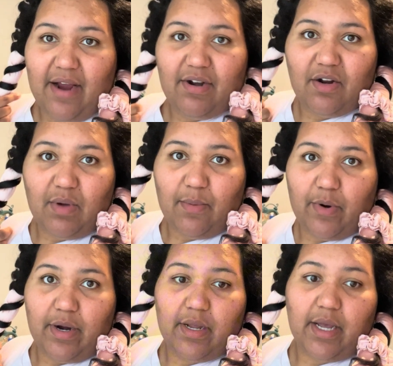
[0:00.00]
already know what I'm
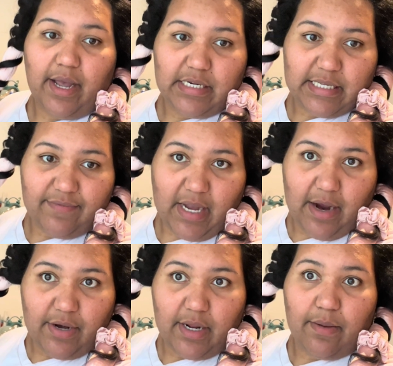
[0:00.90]
wearing. I just have to
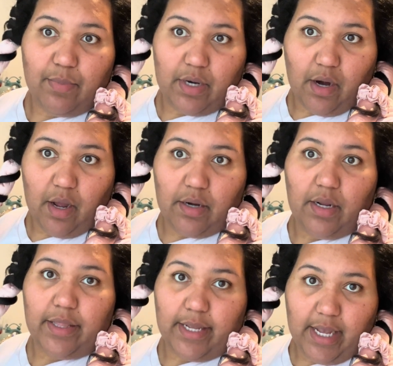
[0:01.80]
iron it and put it on
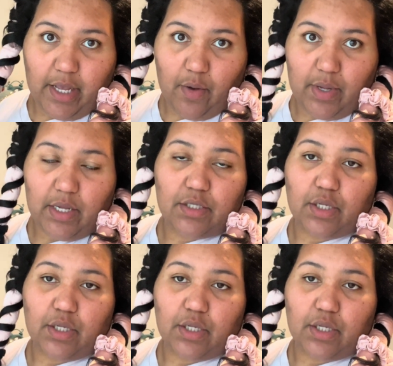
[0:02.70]
and then get going. So